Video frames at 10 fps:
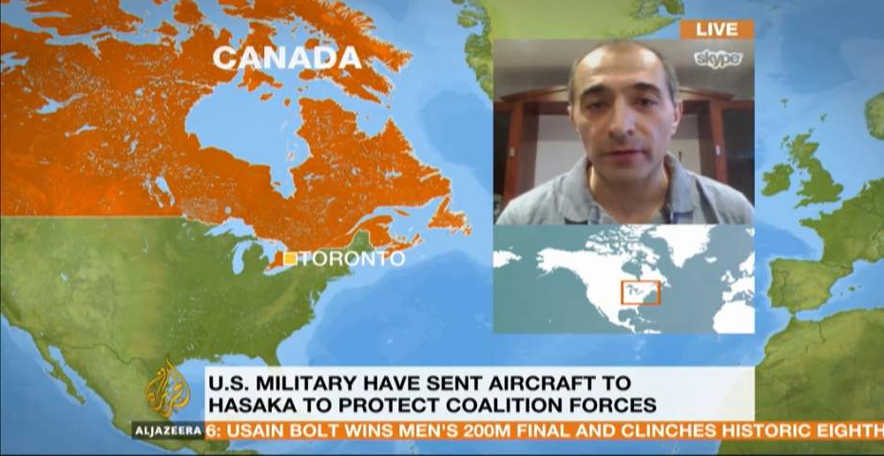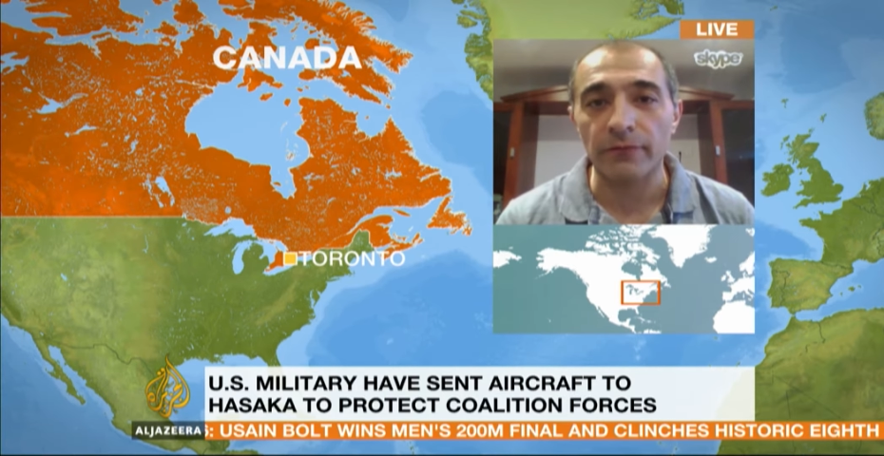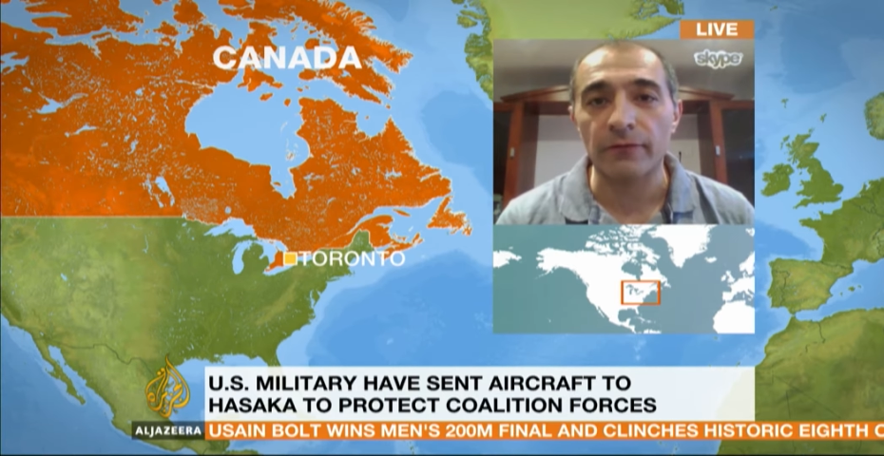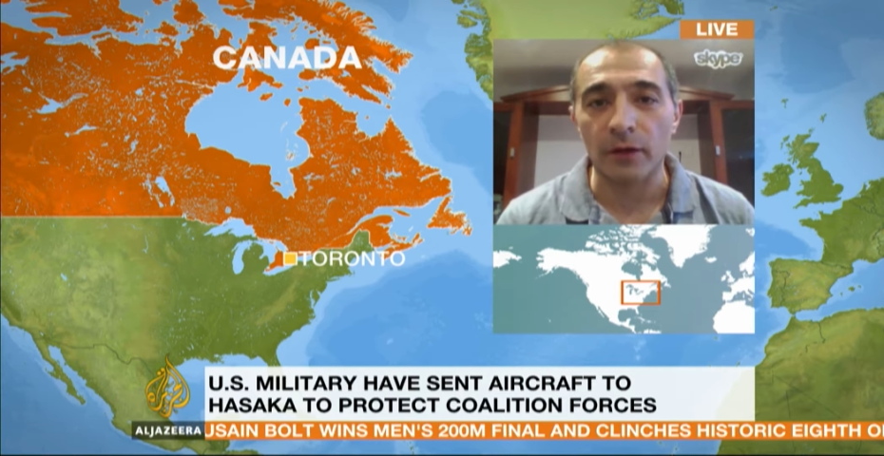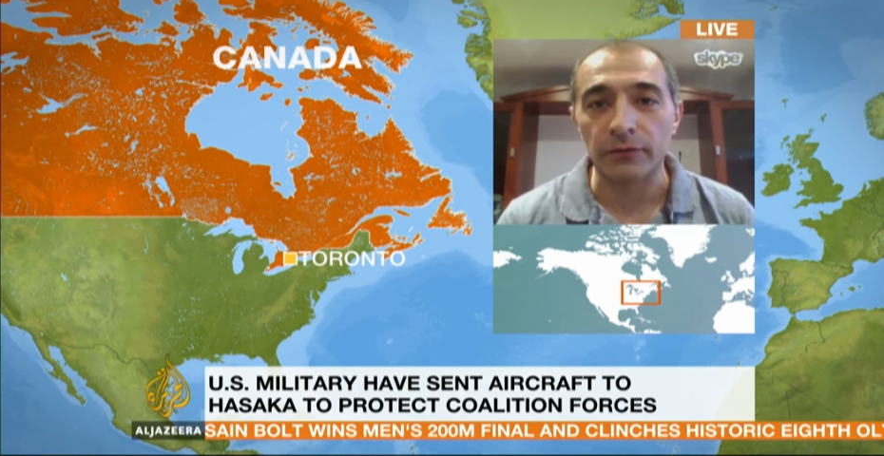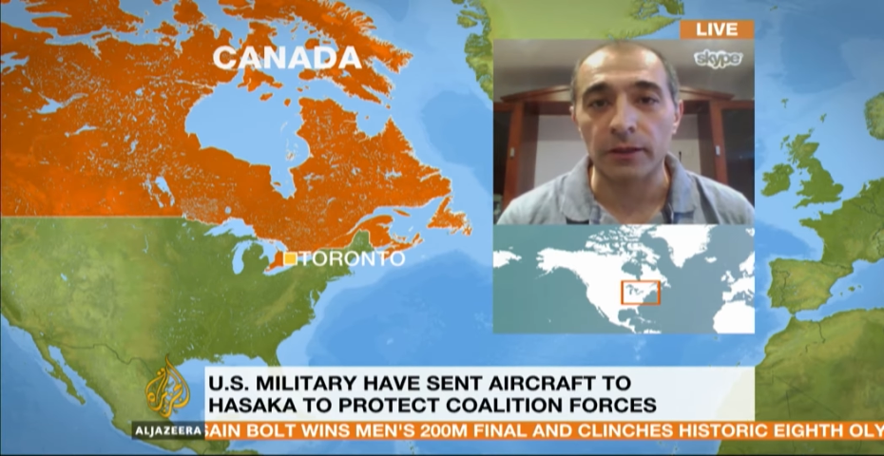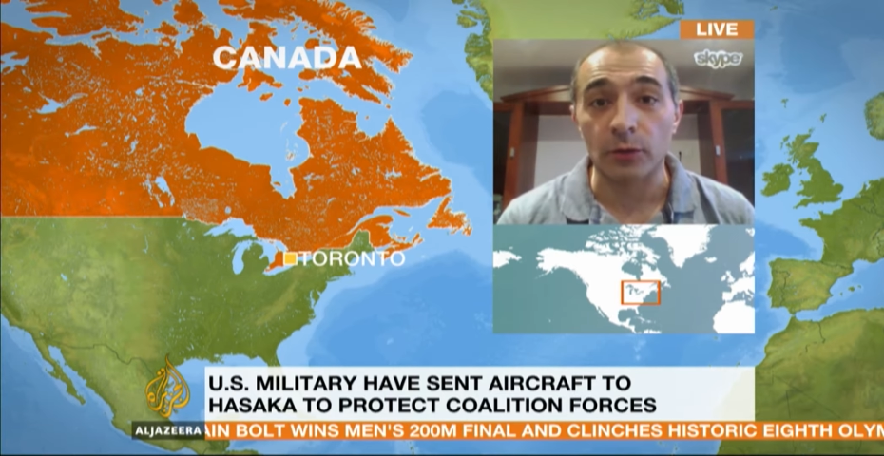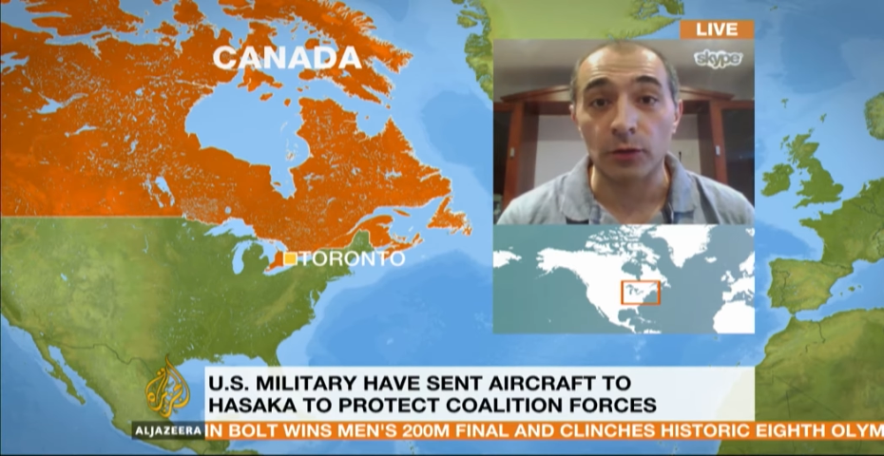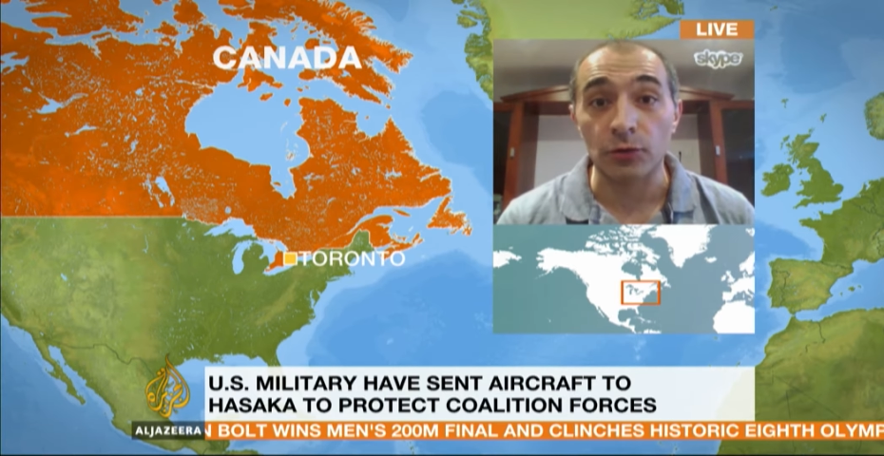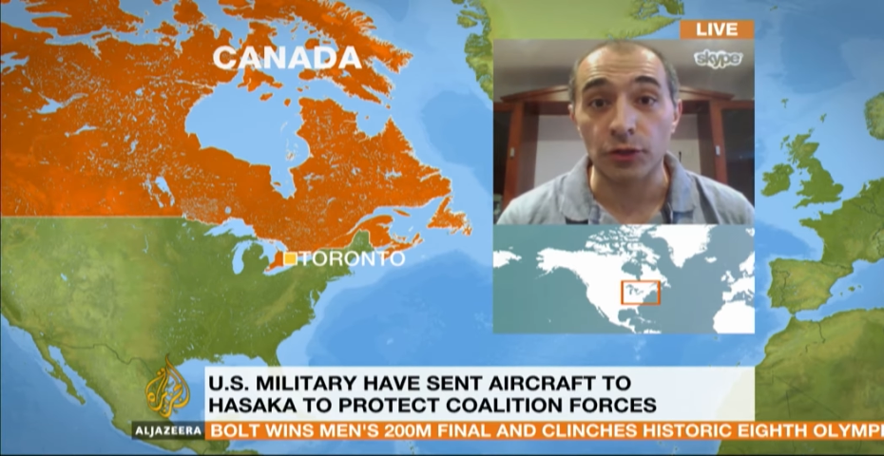felt that they were
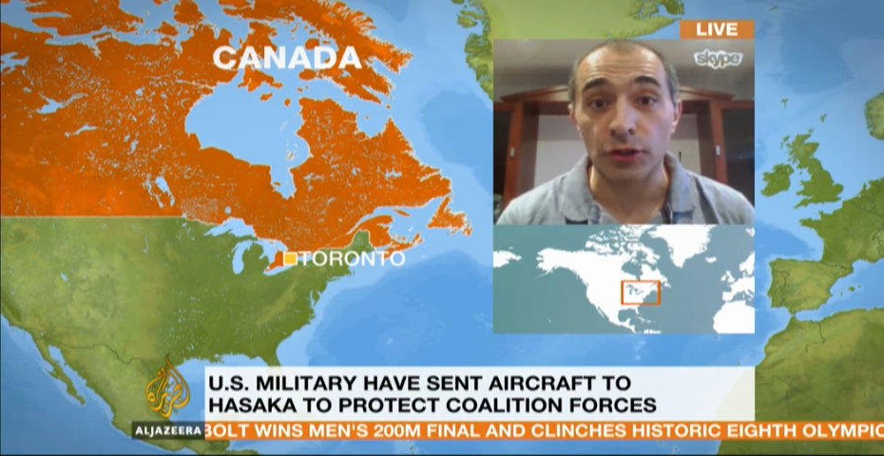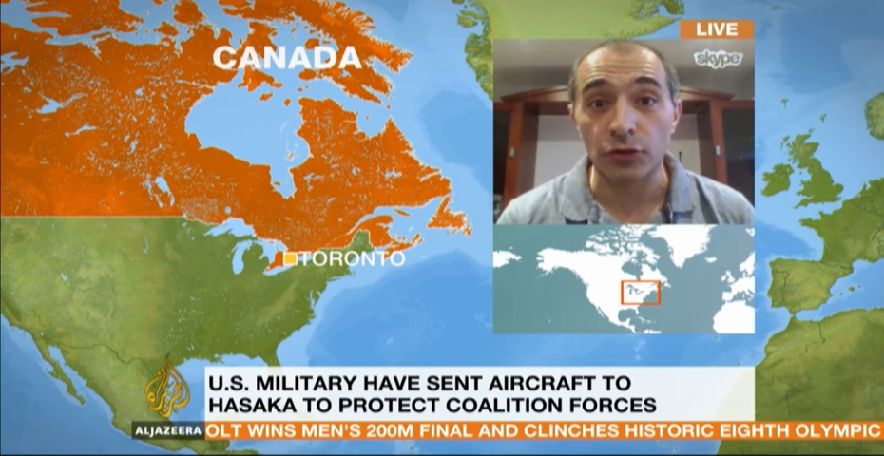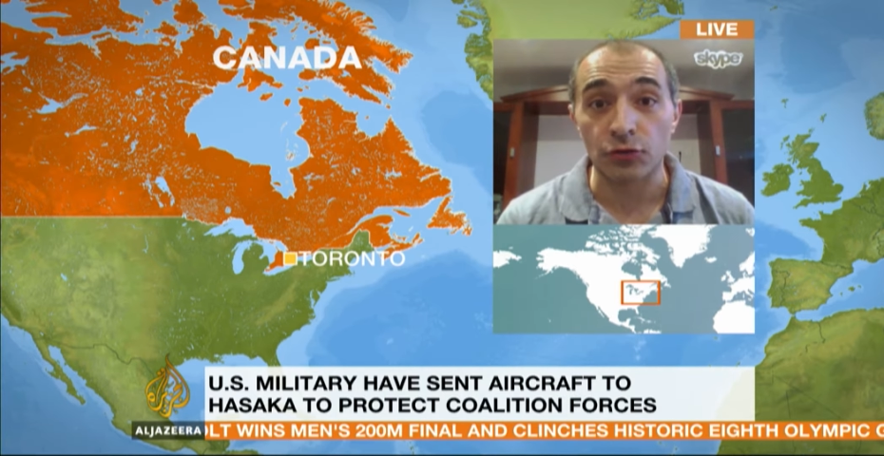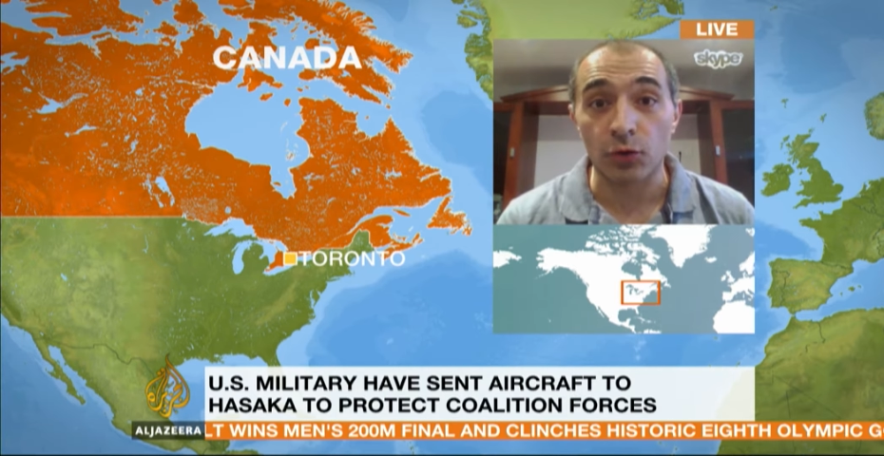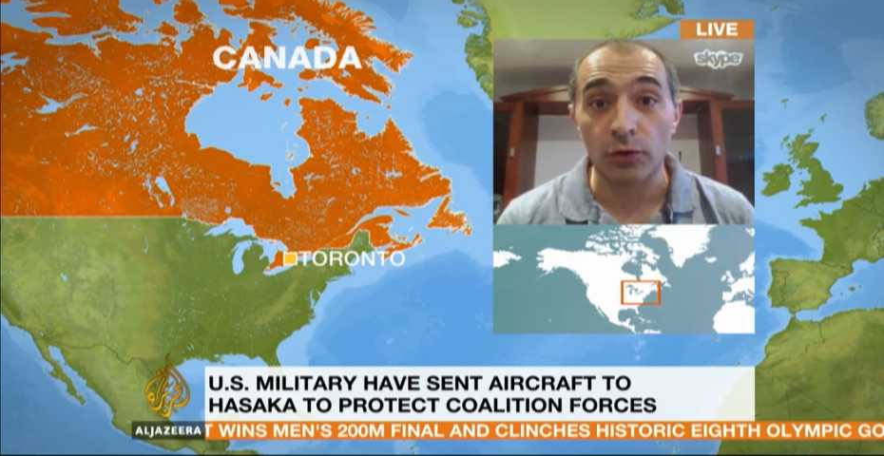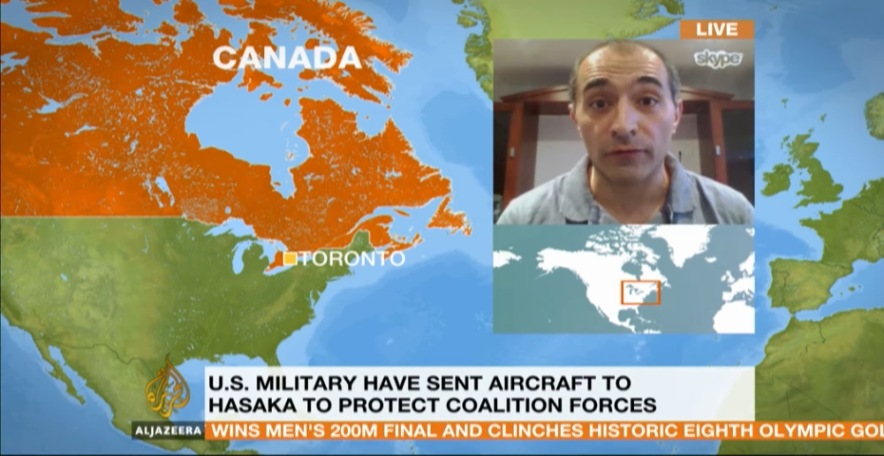losing control of